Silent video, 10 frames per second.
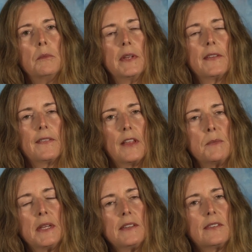It
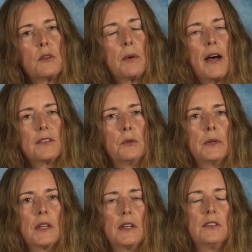limits the
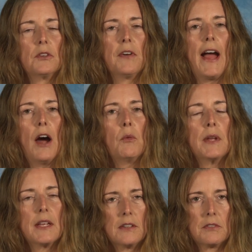possibilities of how we
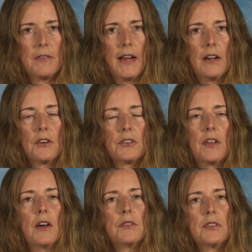can define
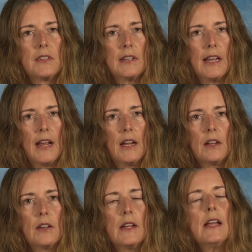ourselves
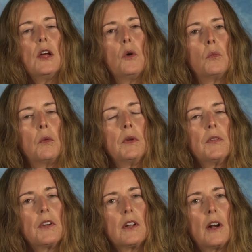today. When we
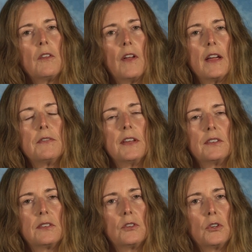look at our life as
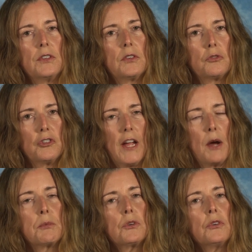a series of
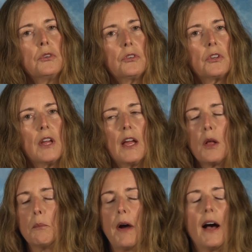chapters,
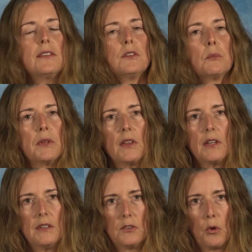
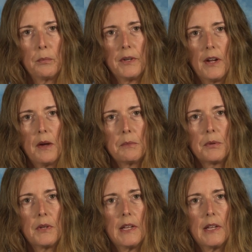possibilities open up.